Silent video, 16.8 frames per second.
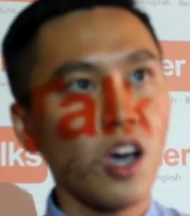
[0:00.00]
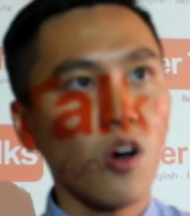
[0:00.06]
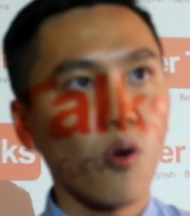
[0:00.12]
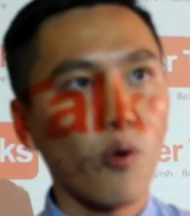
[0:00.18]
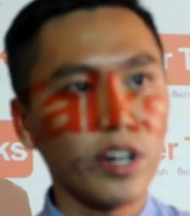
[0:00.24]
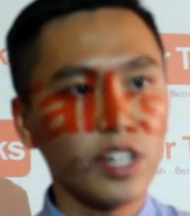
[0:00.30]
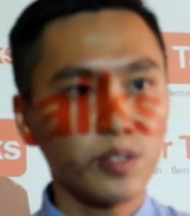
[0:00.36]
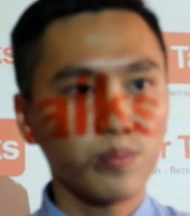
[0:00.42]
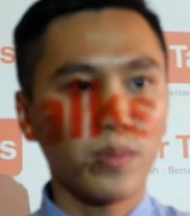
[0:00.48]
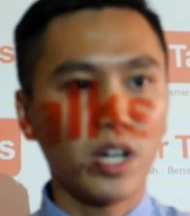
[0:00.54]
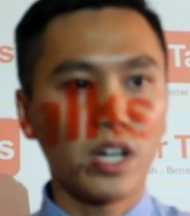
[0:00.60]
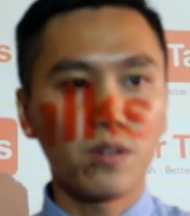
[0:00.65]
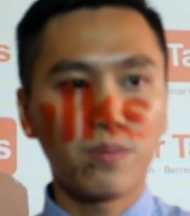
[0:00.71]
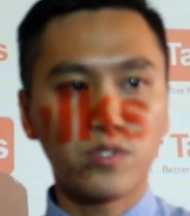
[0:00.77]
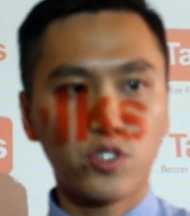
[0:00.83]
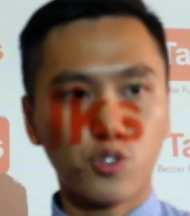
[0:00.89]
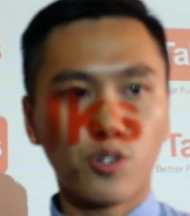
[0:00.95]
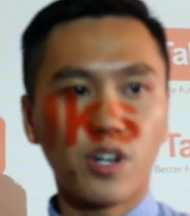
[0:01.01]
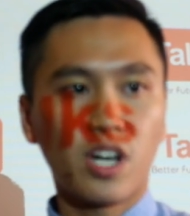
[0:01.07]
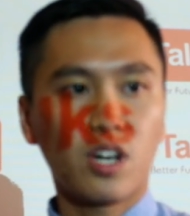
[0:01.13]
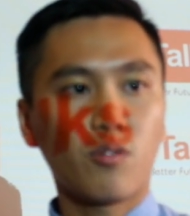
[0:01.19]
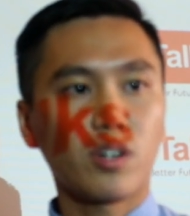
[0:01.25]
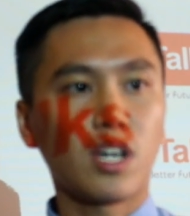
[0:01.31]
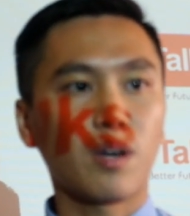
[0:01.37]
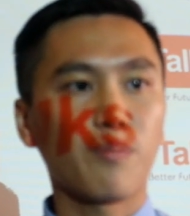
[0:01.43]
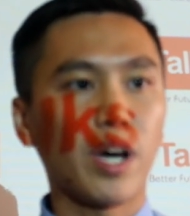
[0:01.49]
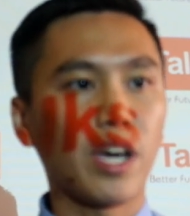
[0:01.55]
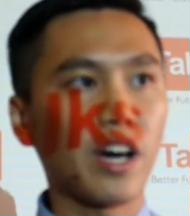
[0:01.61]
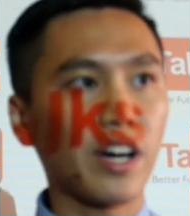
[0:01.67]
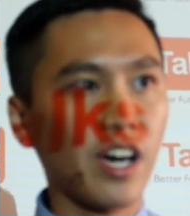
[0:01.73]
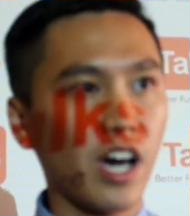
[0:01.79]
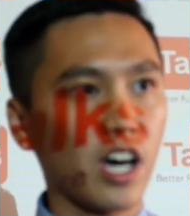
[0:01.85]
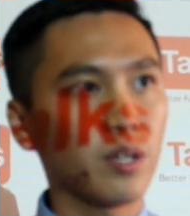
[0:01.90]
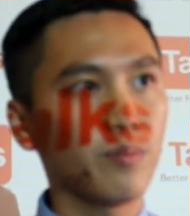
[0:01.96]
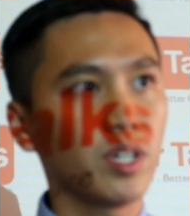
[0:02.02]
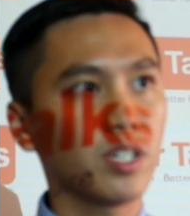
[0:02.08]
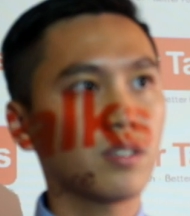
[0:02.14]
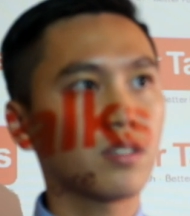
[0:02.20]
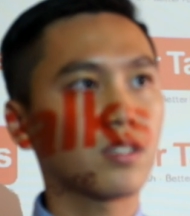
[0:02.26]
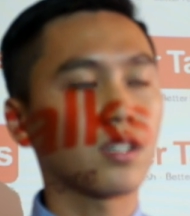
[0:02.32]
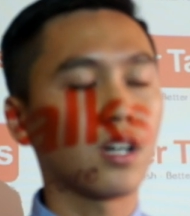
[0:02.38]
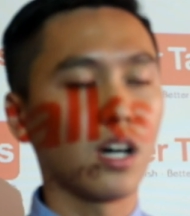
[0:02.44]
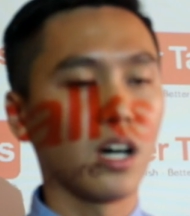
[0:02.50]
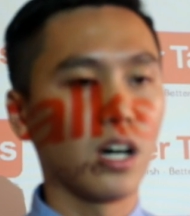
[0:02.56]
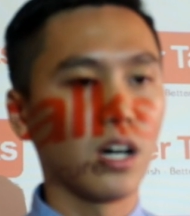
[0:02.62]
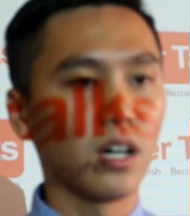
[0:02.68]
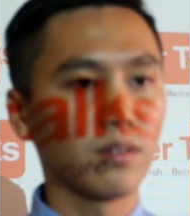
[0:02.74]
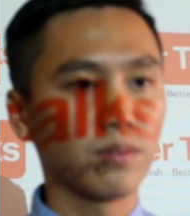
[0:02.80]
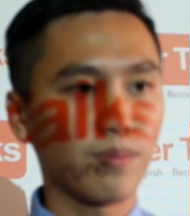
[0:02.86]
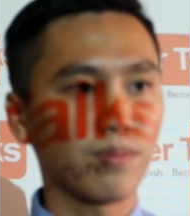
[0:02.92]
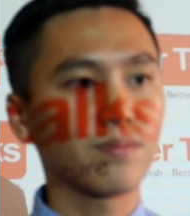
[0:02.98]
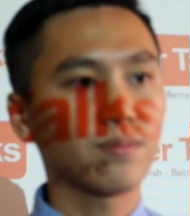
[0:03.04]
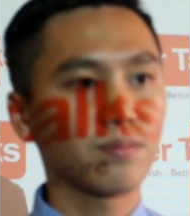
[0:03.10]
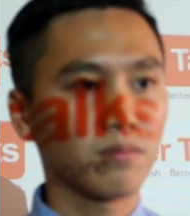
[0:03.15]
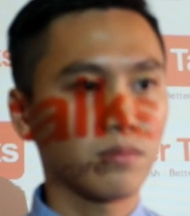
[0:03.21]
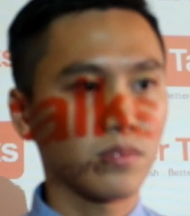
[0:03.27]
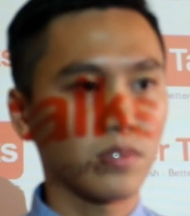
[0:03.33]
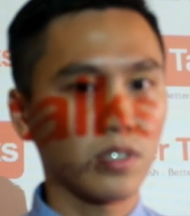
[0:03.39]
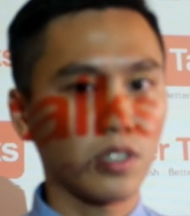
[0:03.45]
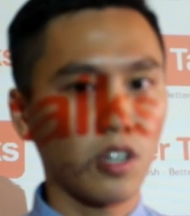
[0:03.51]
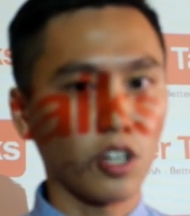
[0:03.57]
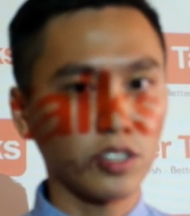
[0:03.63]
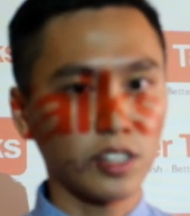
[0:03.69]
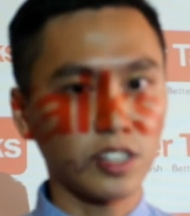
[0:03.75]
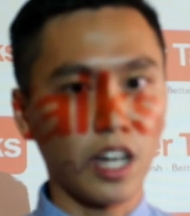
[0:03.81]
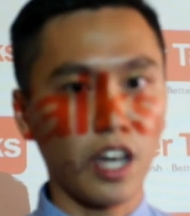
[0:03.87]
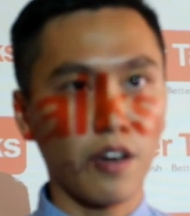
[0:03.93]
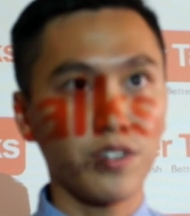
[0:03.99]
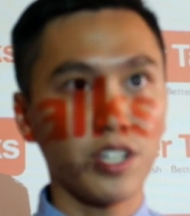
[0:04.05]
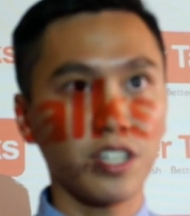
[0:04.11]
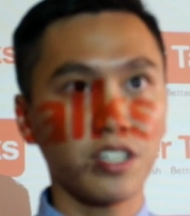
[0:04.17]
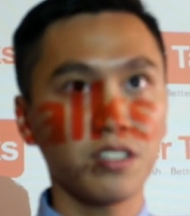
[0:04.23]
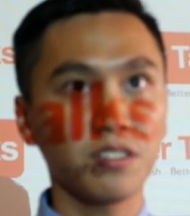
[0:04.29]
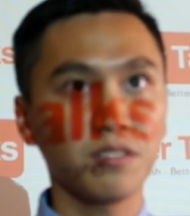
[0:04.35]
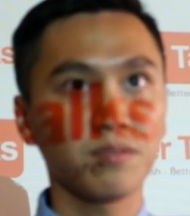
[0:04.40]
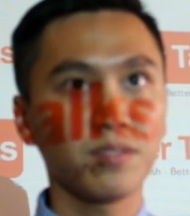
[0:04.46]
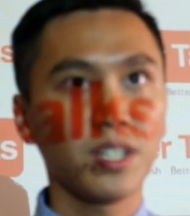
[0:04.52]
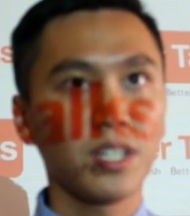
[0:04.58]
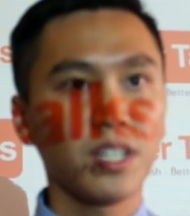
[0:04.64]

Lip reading: what is my strength, what are my academic courses I have taken.